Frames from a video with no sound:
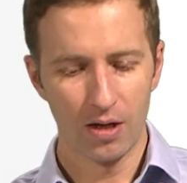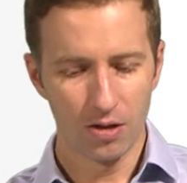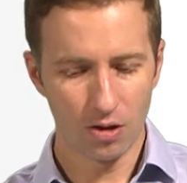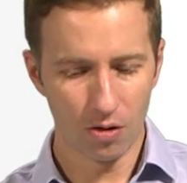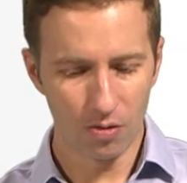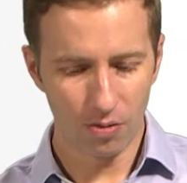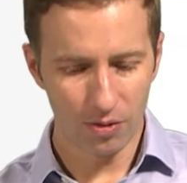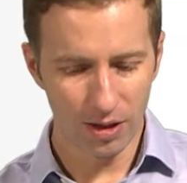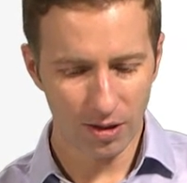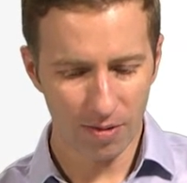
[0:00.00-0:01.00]
So
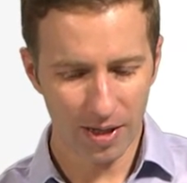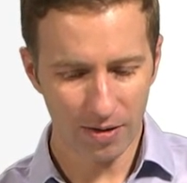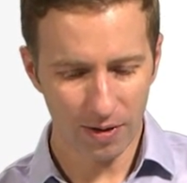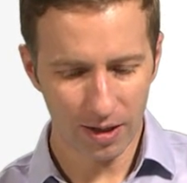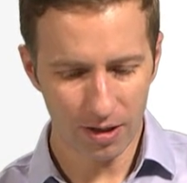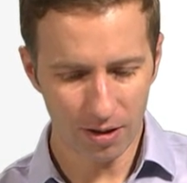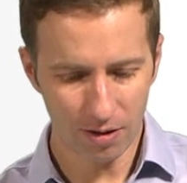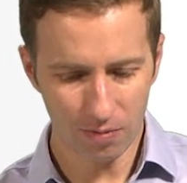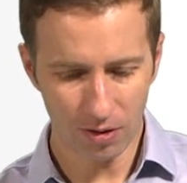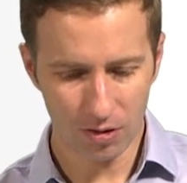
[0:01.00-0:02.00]
this command right
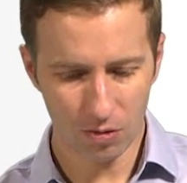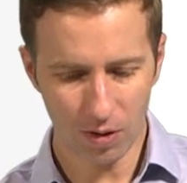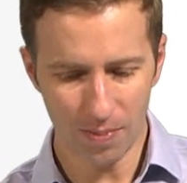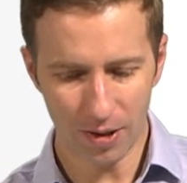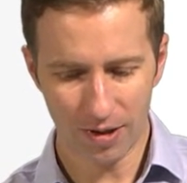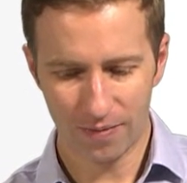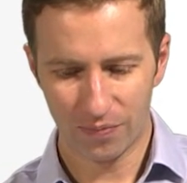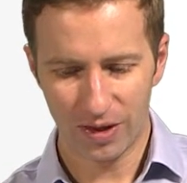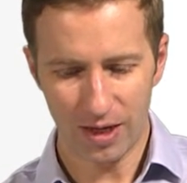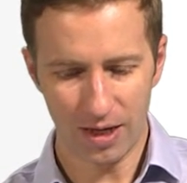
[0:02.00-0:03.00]
here with sweep
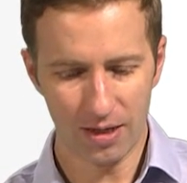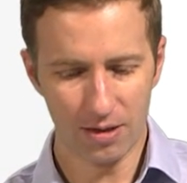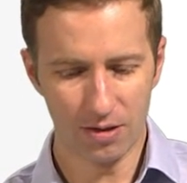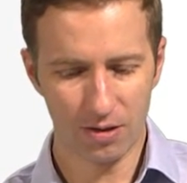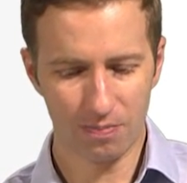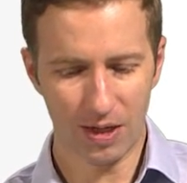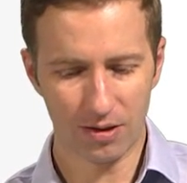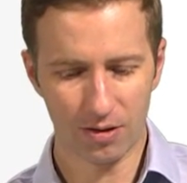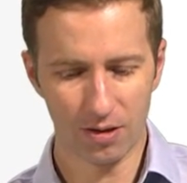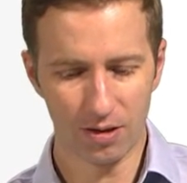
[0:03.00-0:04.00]
is
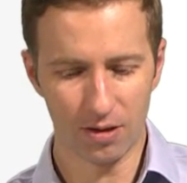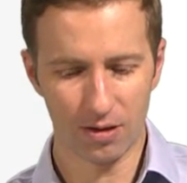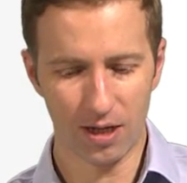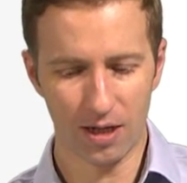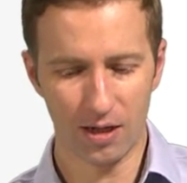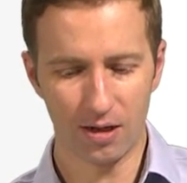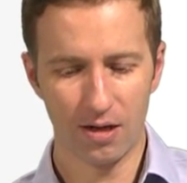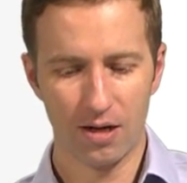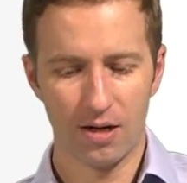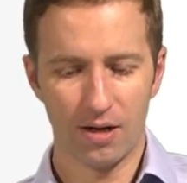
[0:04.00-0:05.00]
basically
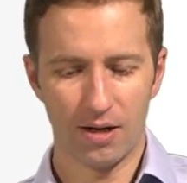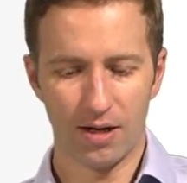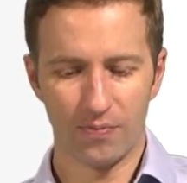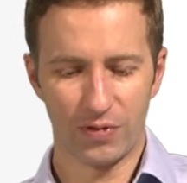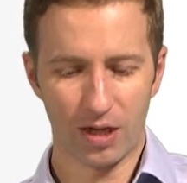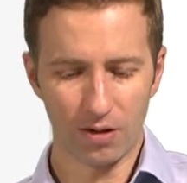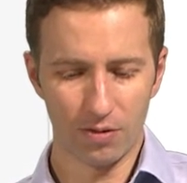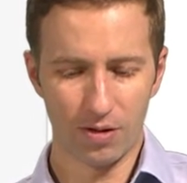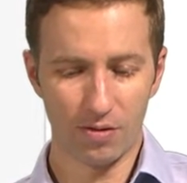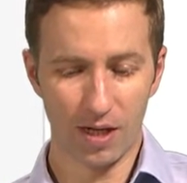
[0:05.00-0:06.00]
saying, take the
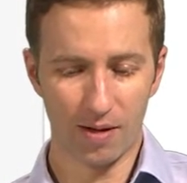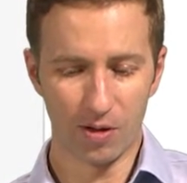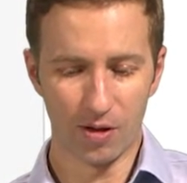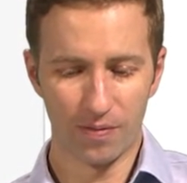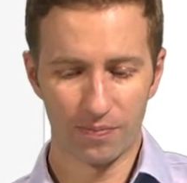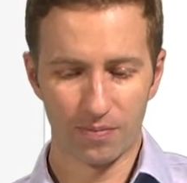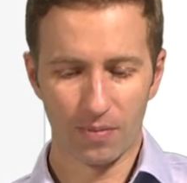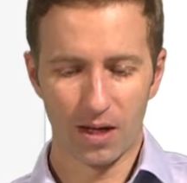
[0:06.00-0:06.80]
OTU table,